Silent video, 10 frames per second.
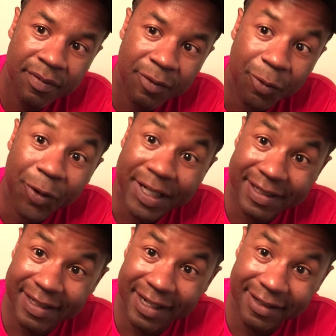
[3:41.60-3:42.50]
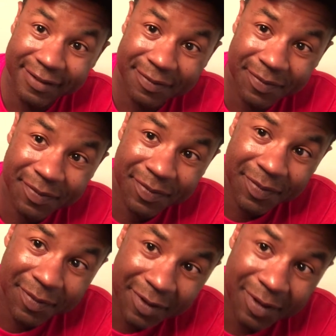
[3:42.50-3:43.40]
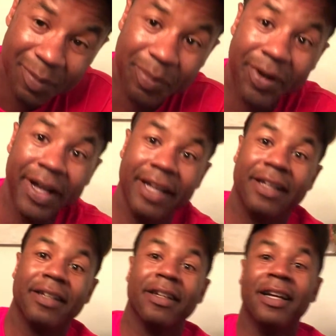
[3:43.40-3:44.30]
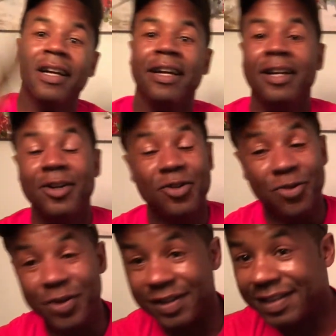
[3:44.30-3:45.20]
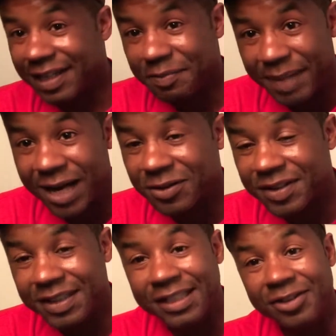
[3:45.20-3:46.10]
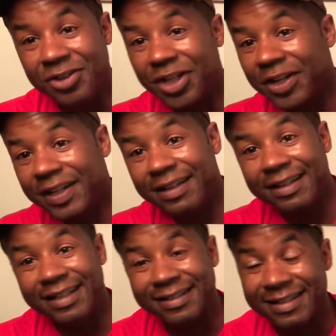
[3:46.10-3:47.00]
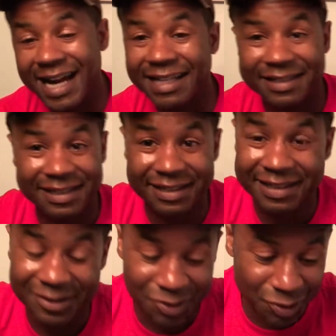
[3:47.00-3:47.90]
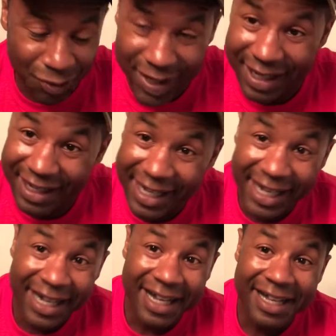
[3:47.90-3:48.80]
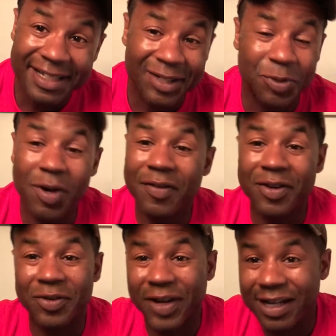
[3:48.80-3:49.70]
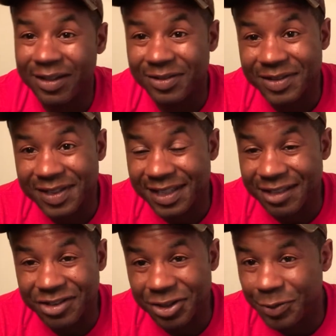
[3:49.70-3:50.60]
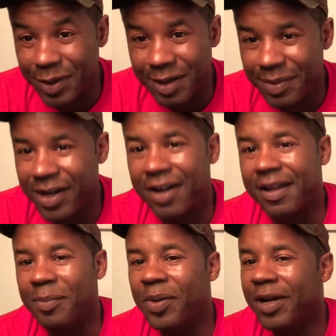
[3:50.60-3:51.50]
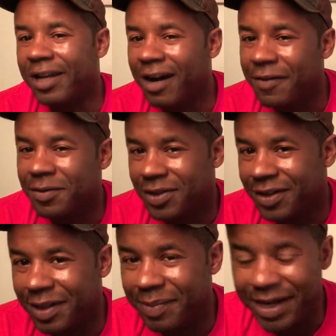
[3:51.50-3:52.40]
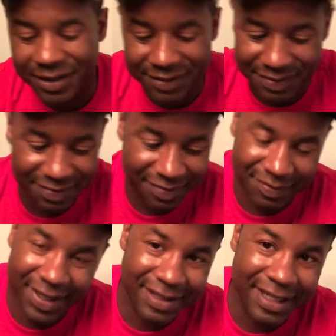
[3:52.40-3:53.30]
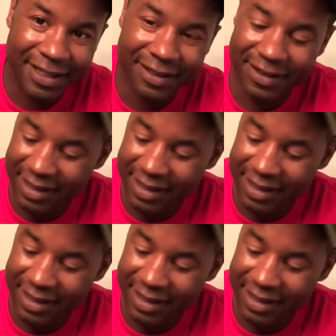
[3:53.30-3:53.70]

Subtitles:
Reset. Break. You can see it bouncing and jerking. It's nasty. It's gritty. It's at 1,200 rounds. It should be beyond that point now if it was going to get better. It didn't.